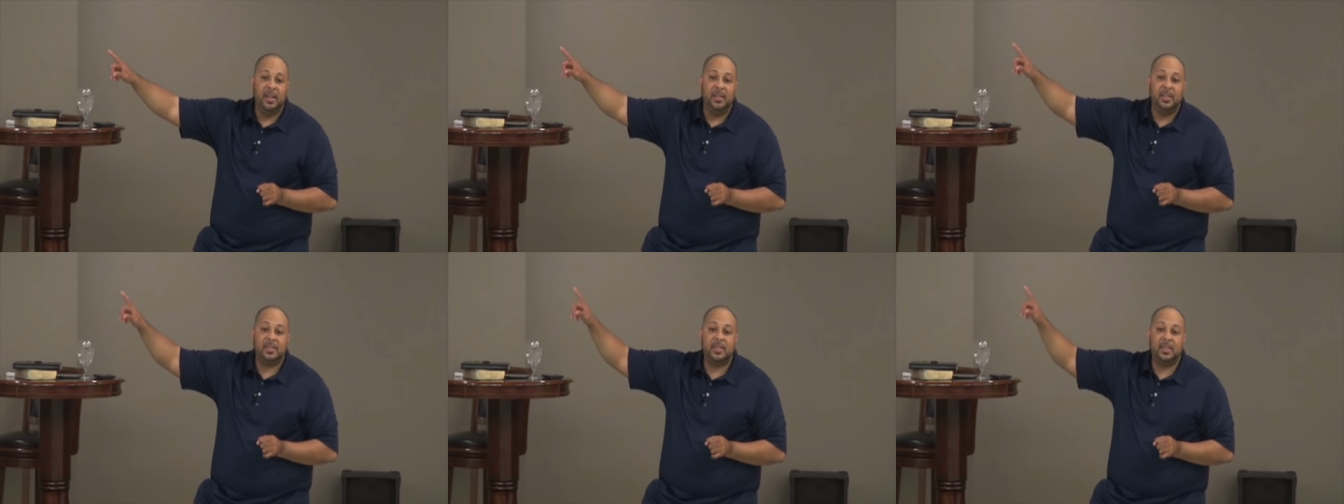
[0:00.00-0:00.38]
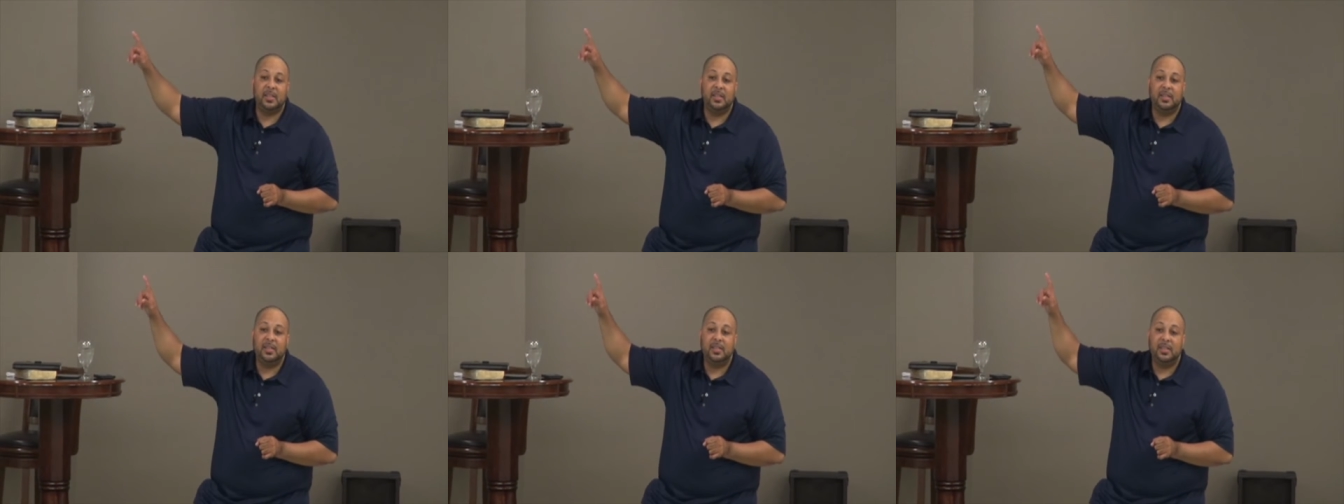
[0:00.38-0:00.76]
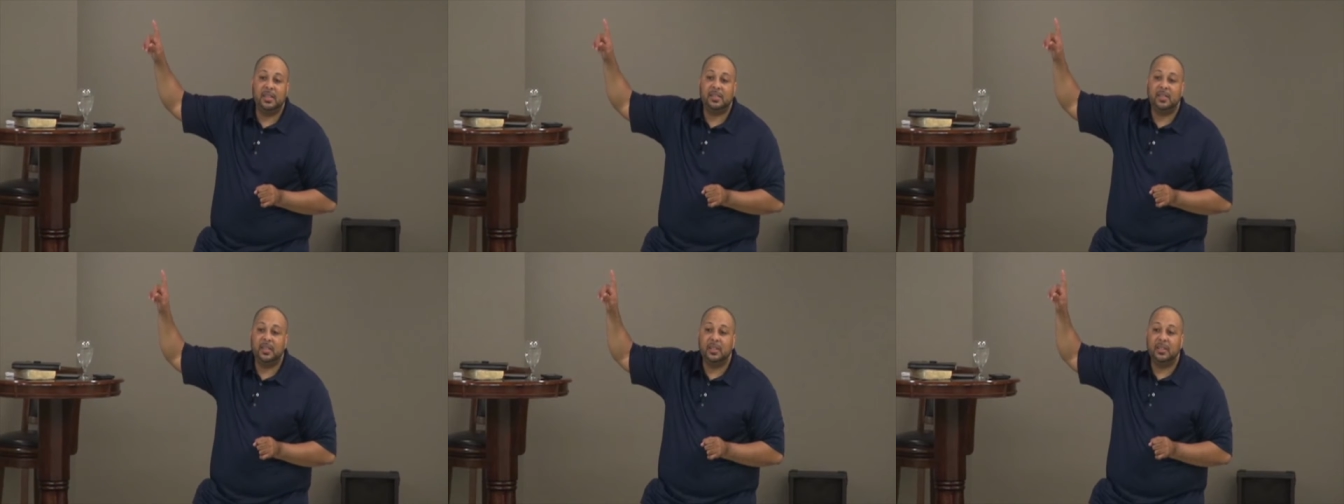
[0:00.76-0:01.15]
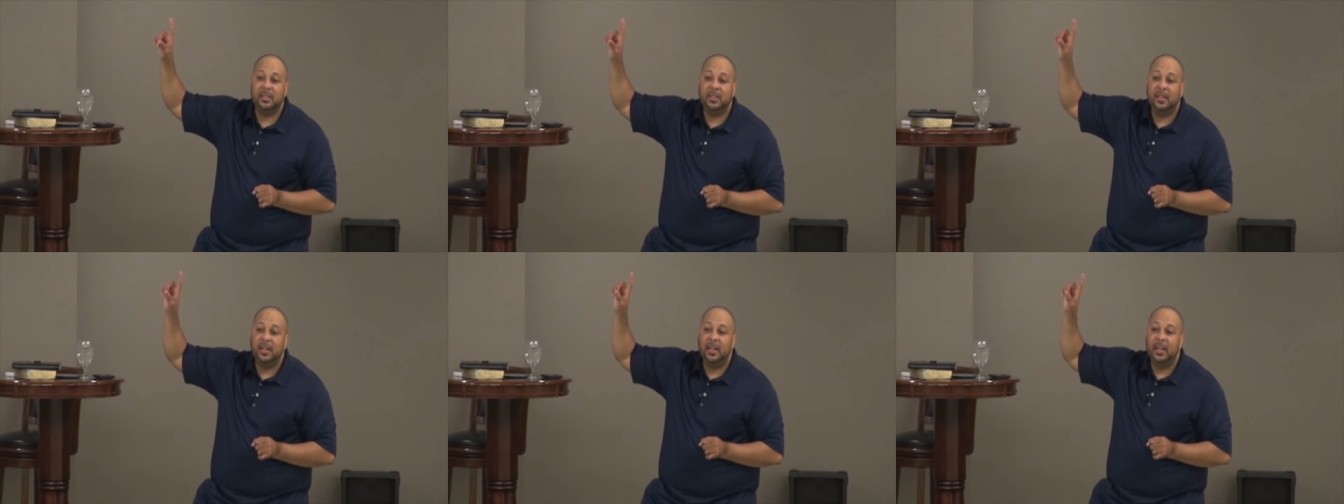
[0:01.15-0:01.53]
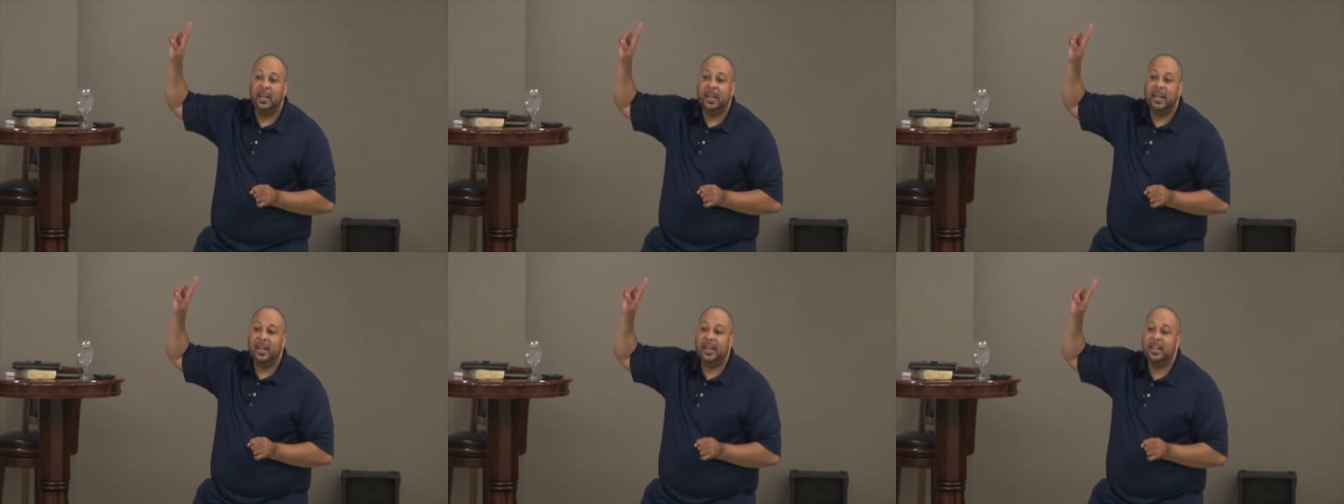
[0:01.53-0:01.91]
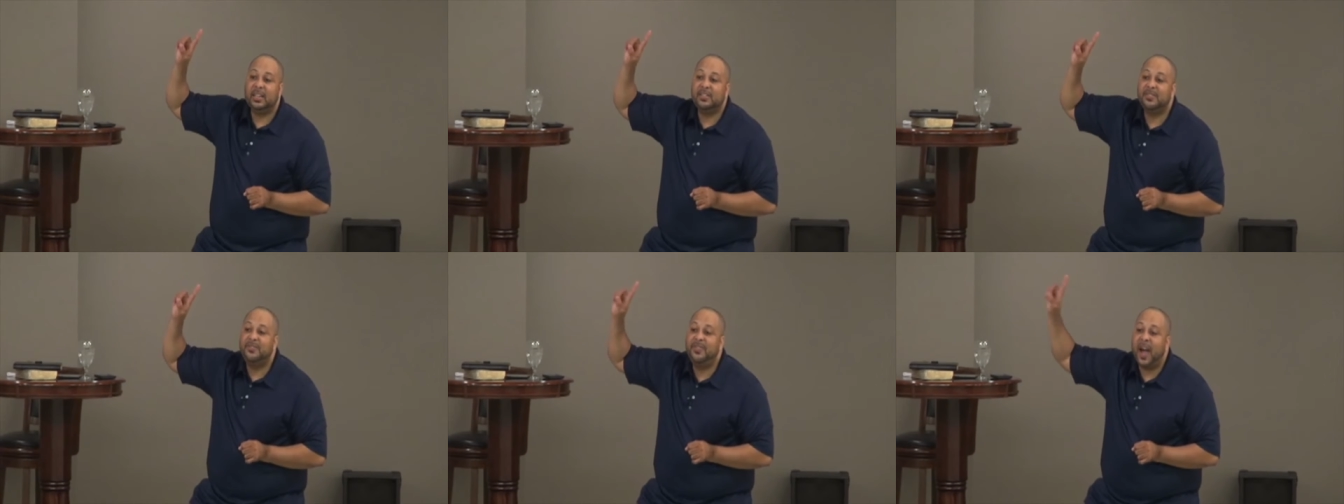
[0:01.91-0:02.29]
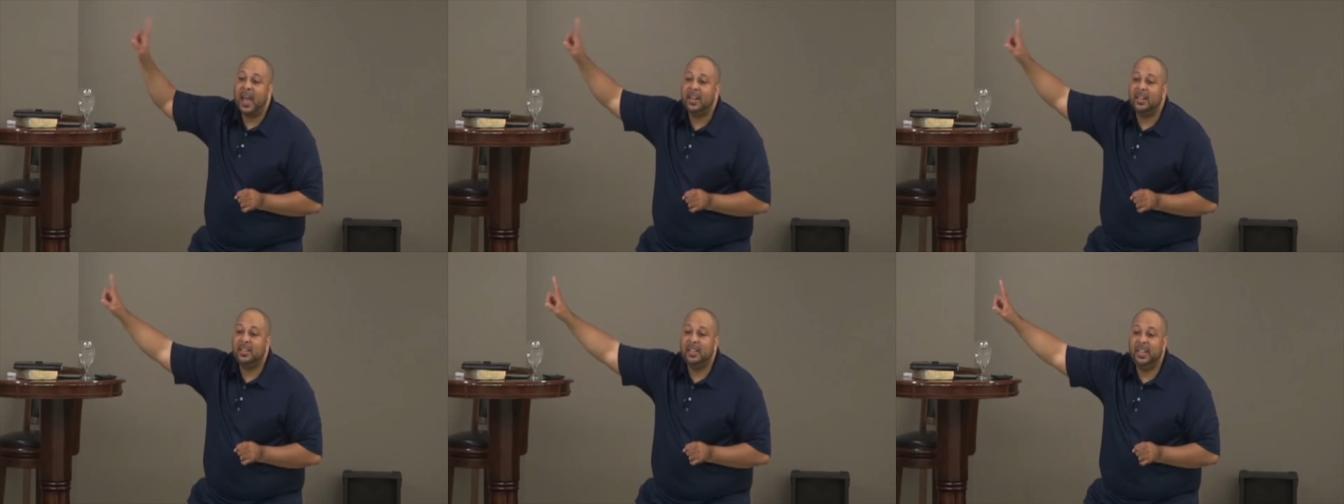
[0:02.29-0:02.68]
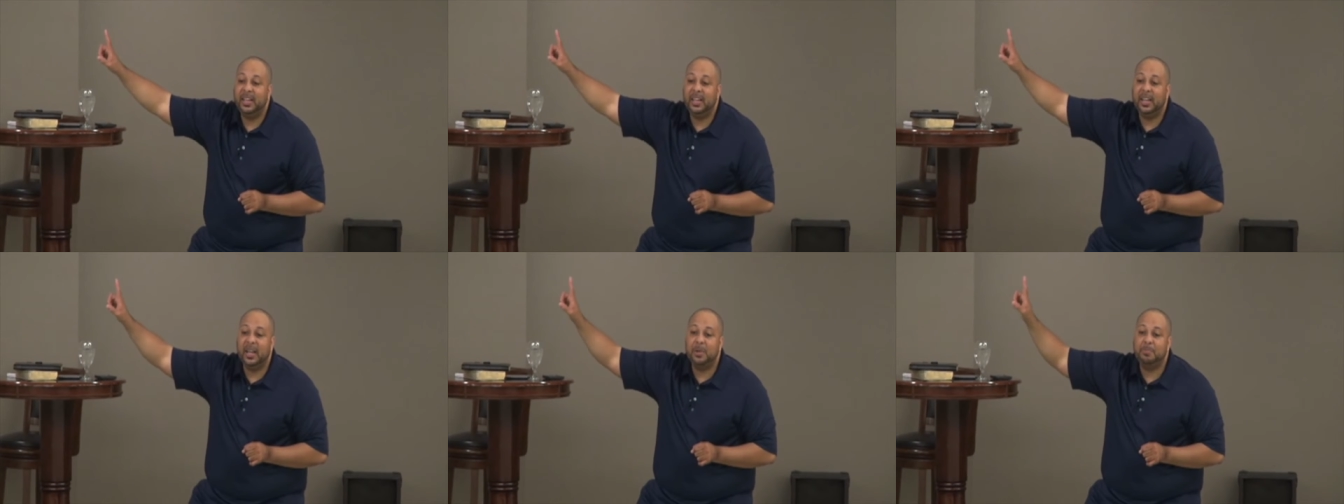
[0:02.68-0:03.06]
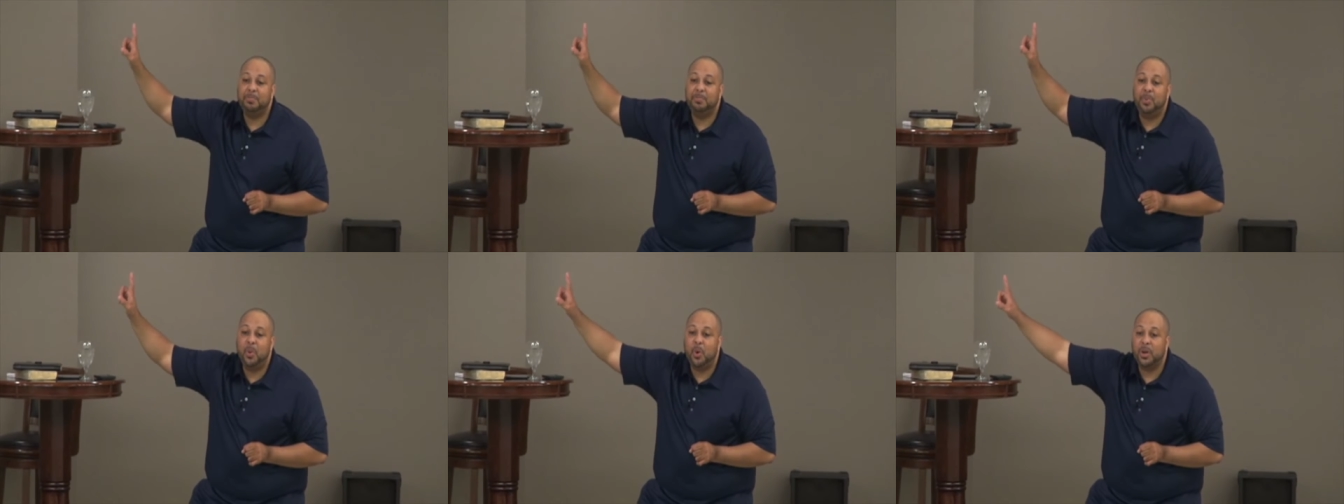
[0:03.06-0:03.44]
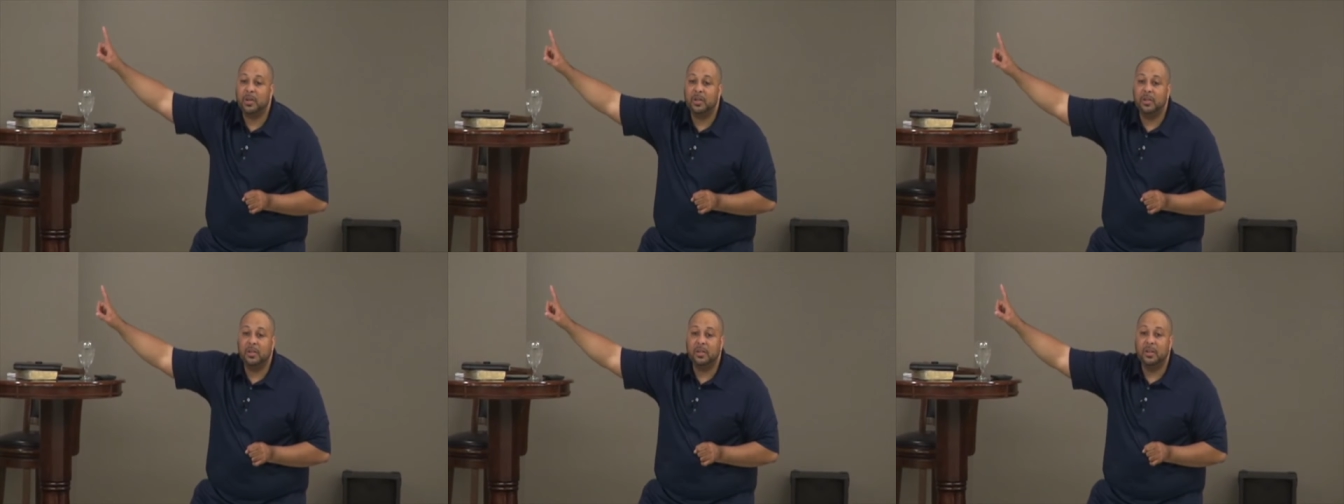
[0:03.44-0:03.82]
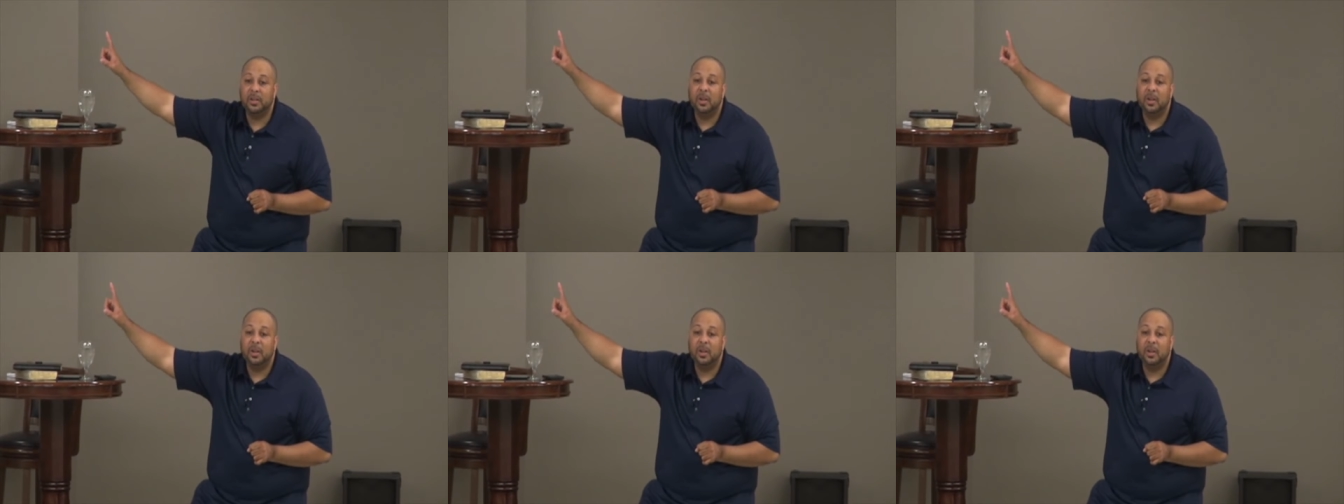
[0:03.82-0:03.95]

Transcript: Listen, listen. It is vitally important